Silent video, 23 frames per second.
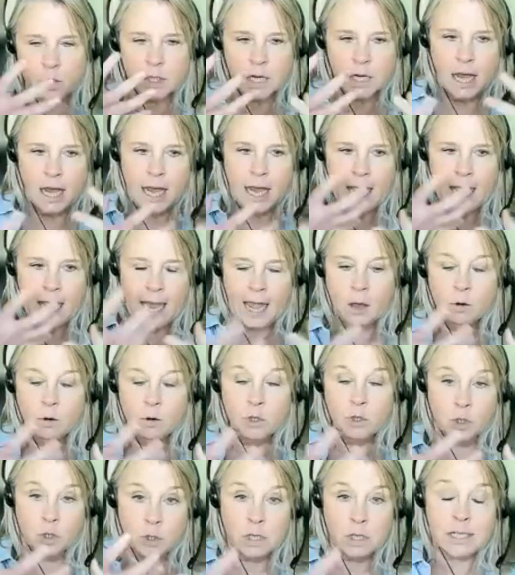how did you
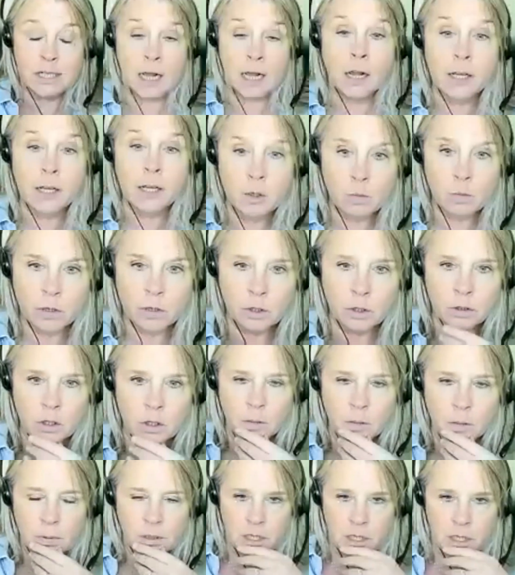decide what your
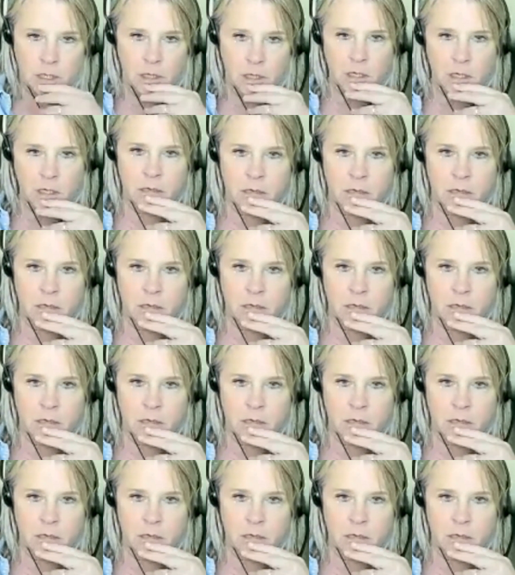company needed?